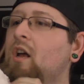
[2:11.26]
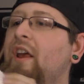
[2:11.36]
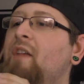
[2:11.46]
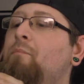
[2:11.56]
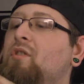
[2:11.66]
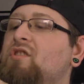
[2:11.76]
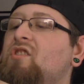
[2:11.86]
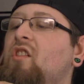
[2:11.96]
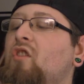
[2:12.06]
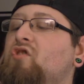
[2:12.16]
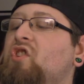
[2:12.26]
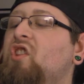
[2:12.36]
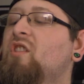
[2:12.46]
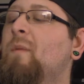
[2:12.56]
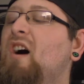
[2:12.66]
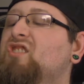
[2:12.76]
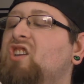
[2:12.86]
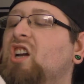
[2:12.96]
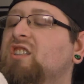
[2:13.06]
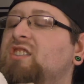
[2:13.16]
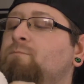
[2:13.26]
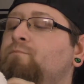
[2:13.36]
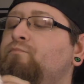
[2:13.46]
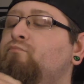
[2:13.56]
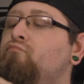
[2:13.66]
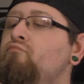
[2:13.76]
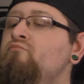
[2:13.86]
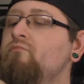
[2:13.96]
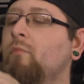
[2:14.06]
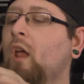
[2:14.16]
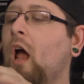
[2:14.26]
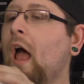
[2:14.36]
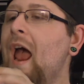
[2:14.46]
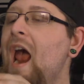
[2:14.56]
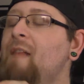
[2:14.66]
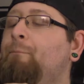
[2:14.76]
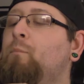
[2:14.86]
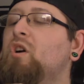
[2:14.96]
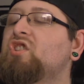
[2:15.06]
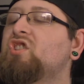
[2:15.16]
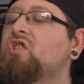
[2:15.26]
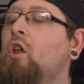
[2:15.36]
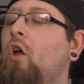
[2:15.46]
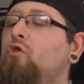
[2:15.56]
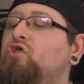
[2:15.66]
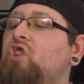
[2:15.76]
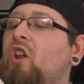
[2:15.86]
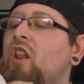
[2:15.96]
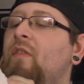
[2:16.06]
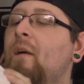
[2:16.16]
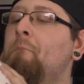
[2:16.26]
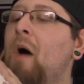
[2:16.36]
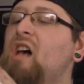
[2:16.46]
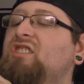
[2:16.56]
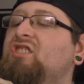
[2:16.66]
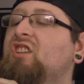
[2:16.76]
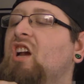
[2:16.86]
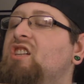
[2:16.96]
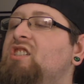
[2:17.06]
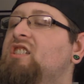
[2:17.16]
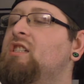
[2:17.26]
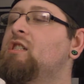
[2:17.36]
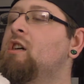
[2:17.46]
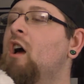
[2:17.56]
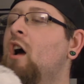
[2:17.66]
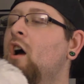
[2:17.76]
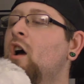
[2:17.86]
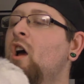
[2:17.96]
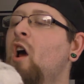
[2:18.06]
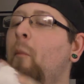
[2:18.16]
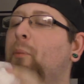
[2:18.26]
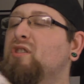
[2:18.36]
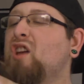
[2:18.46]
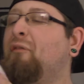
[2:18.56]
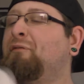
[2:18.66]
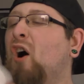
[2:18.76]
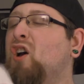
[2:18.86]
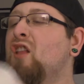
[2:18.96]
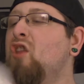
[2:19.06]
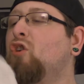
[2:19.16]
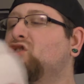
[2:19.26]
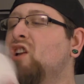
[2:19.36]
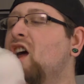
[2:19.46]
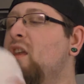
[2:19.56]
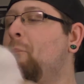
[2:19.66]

It puts the lotion in the basket. It puts the lotion in the basket. It puts the fucking lotion in the